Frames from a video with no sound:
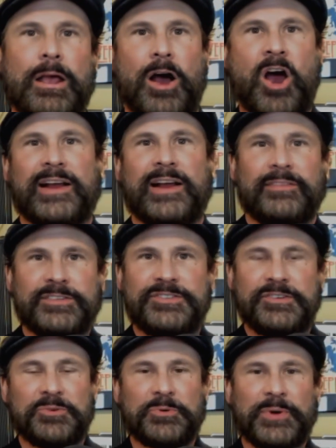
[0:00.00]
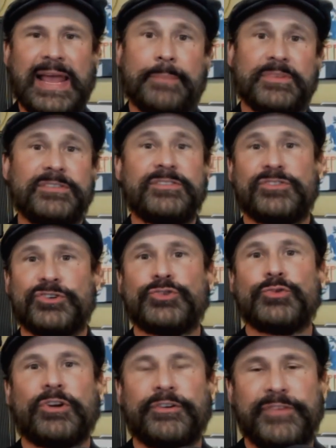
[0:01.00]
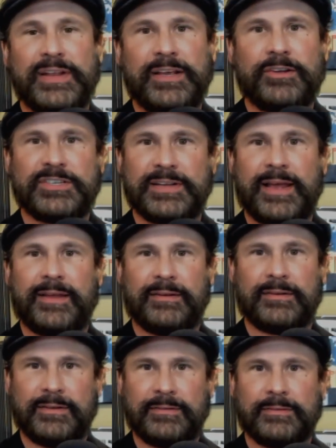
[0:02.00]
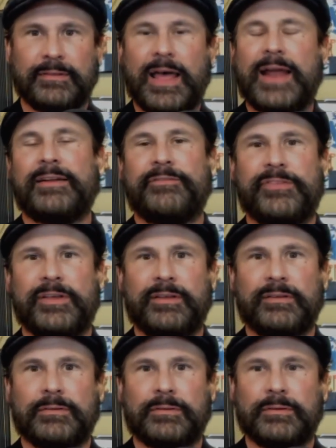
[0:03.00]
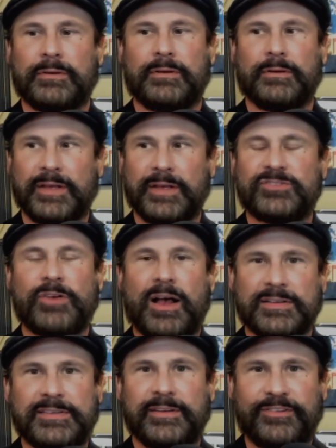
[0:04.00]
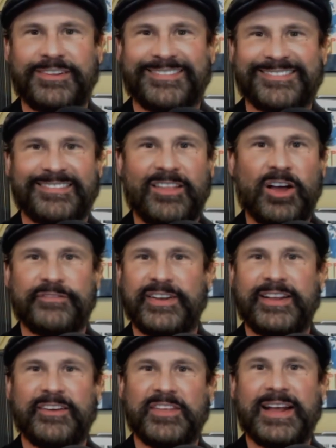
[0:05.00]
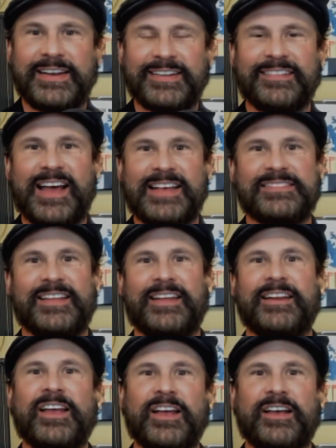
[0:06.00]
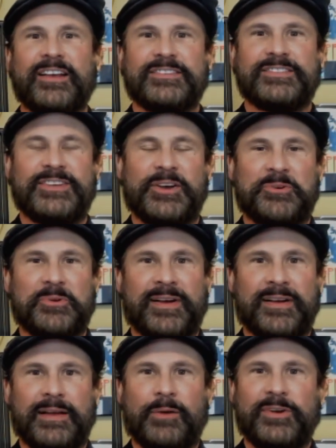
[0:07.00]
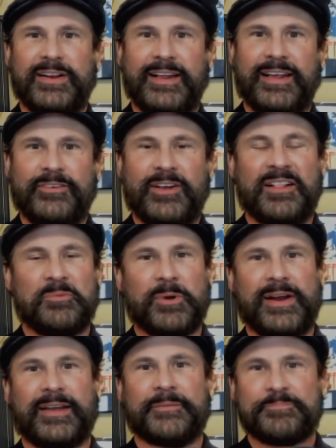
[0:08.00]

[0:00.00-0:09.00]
All right, let's do a recap. This is a shorter video tonight in light of the exhaustive long video that I did last night. So I wanted to give you all a break.